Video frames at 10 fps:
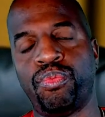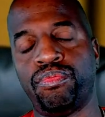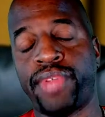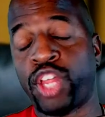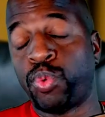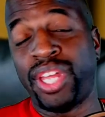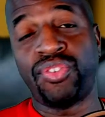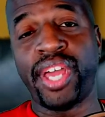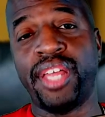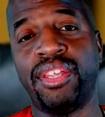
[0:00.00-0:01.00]
That's what they
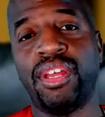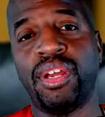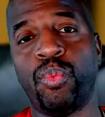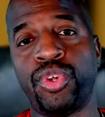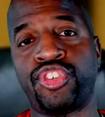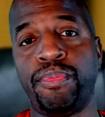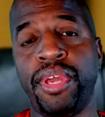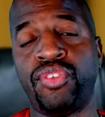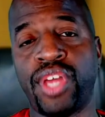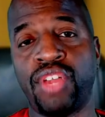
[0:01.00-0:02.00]
said, which to me
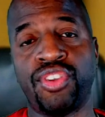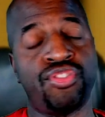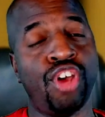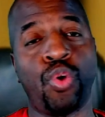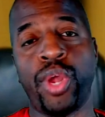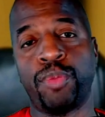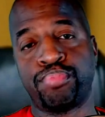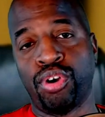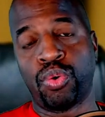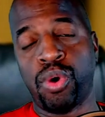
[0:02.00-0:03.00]
says there's no quid
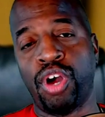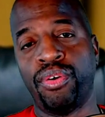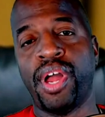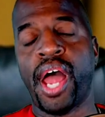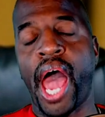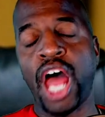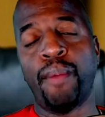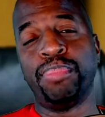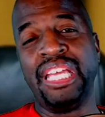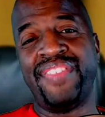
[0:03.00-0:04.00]
pro quo. I don't
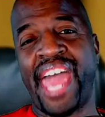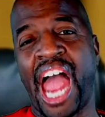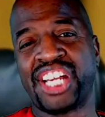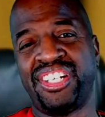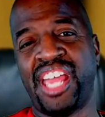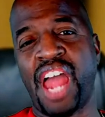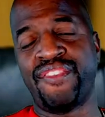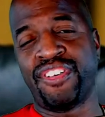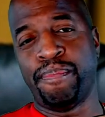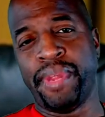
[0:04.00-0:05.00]
believe they actually
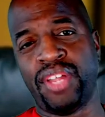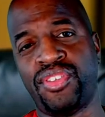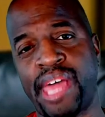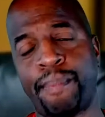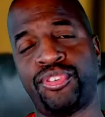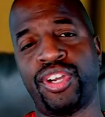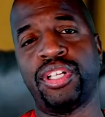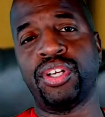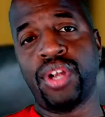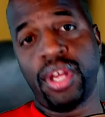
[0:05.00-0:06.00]
ever admitted to that
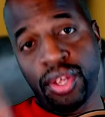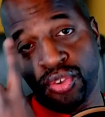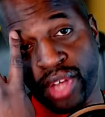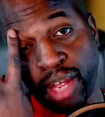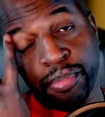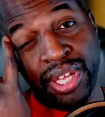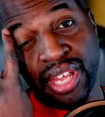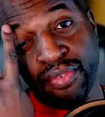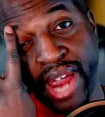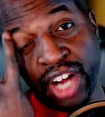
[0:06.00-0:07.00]
particular site, but they
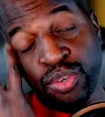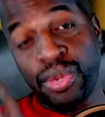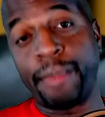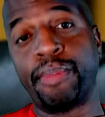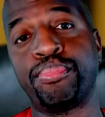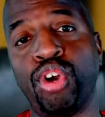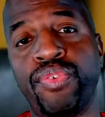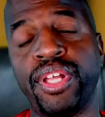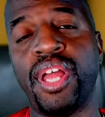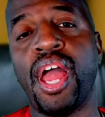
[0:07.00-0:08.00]
never actually were able to prove
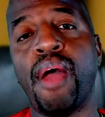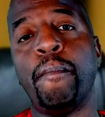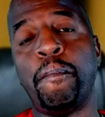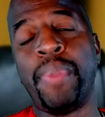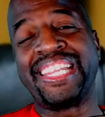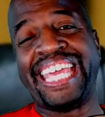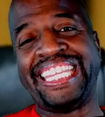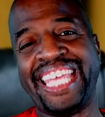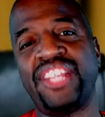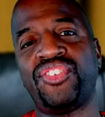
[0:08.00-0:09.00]
it but they
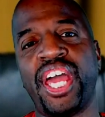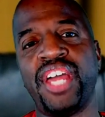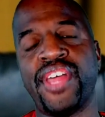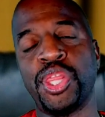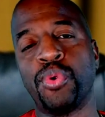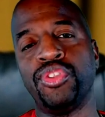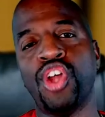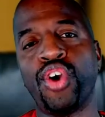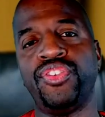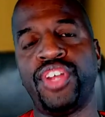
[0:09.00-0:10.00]
did say that there were
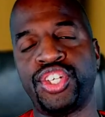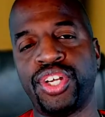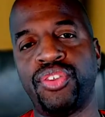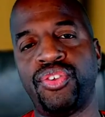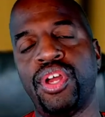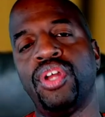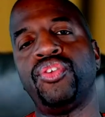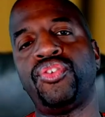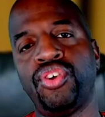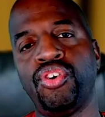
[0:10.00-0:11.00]
no conditions
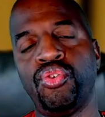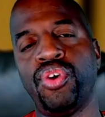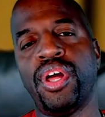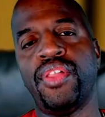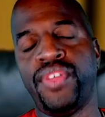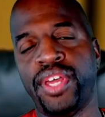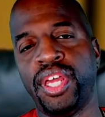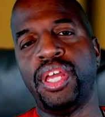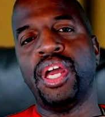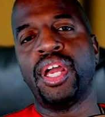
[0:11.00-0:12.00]
to
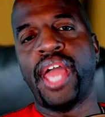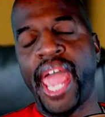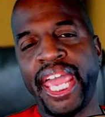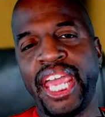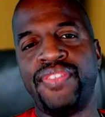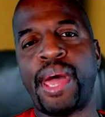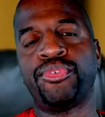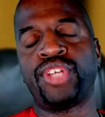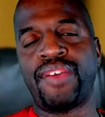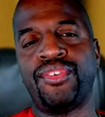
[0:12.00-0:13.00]
the aid that
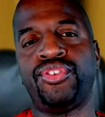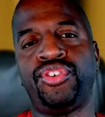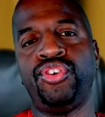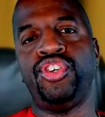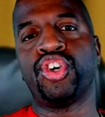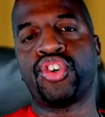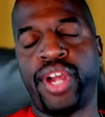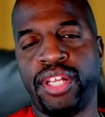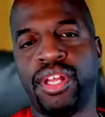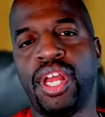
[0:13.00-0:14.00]
was given to Ukraine.